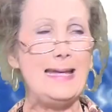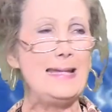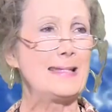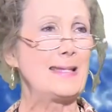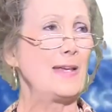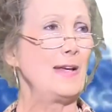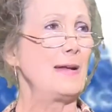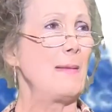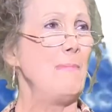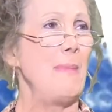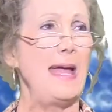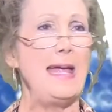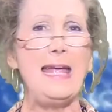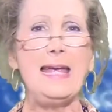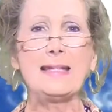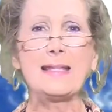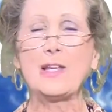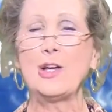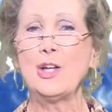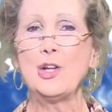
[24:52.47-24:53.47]
is
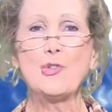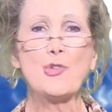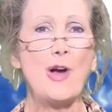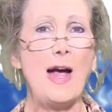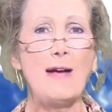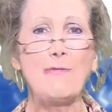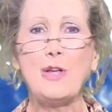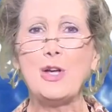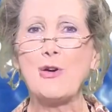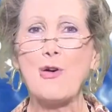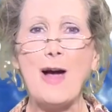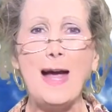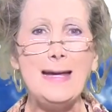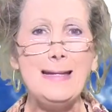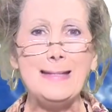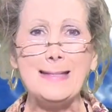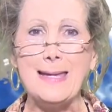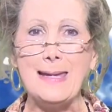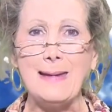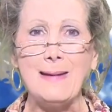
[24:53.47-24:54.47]
gonna drive you
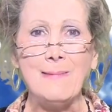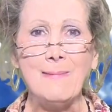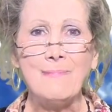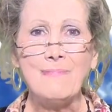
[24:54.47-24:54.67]
crazy.